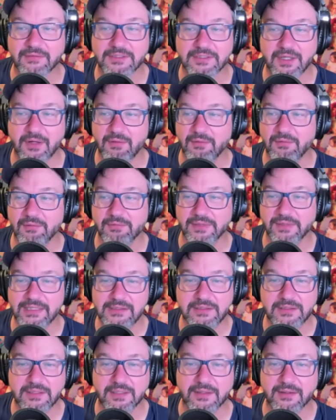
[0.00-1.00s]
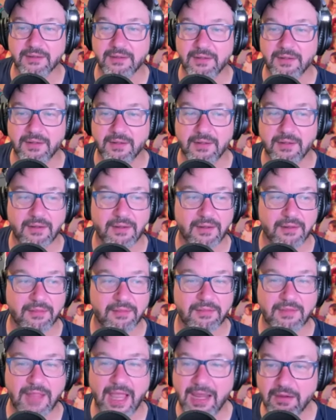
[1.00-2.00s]
So listen,
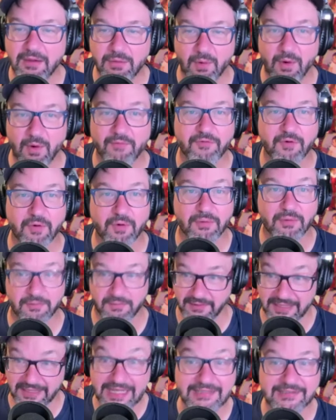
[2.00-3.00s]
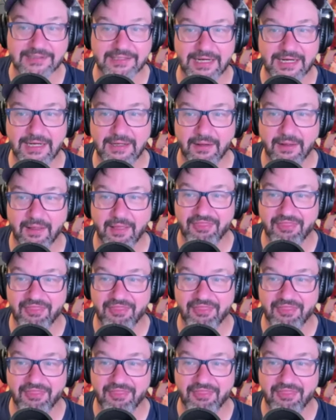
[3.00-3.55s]
thank you all for listening.